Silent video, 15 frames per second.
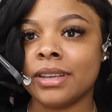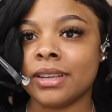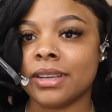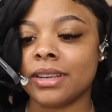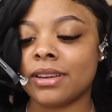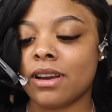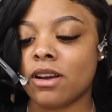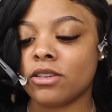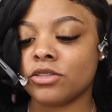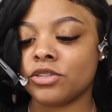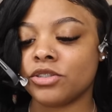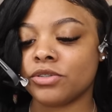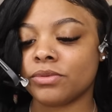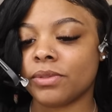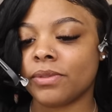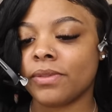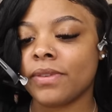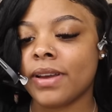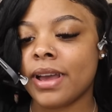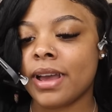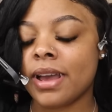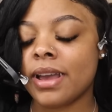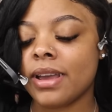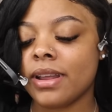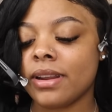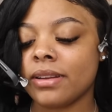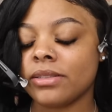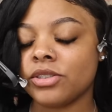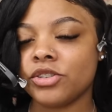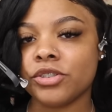Get all
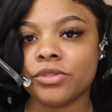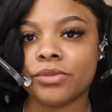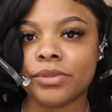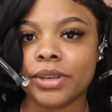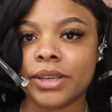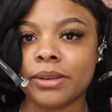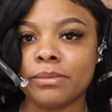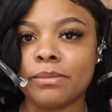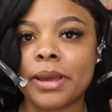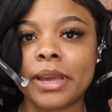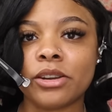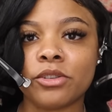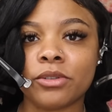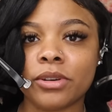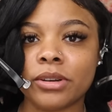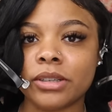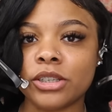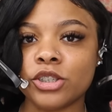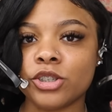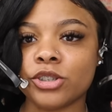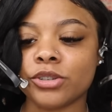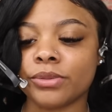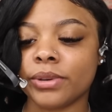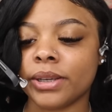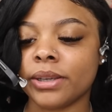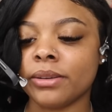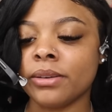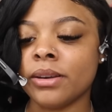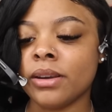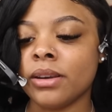jewelrified, jewelry, Pandora on the
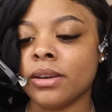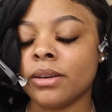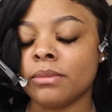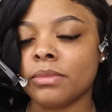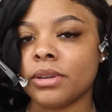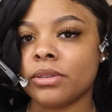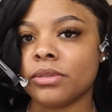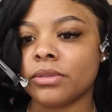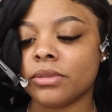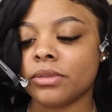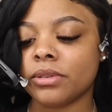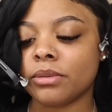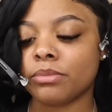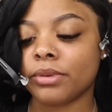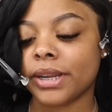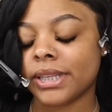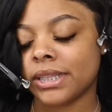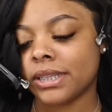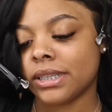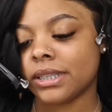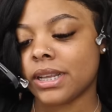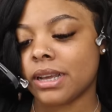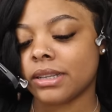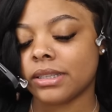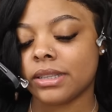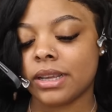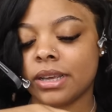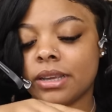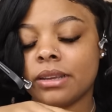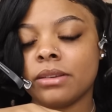jewelry, Pandora on the bracelets, I'll
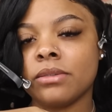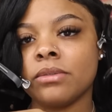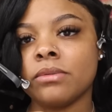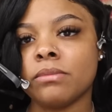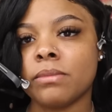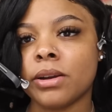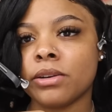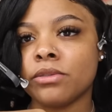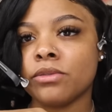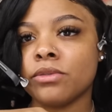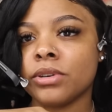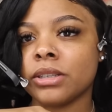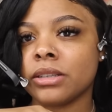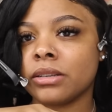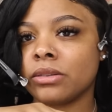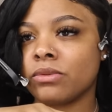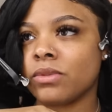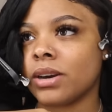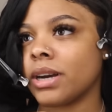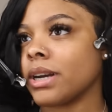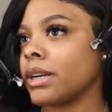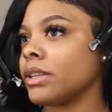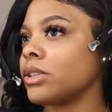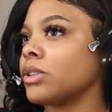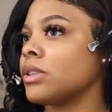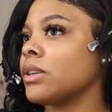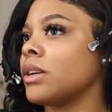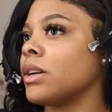say. Michael Kors on the watch.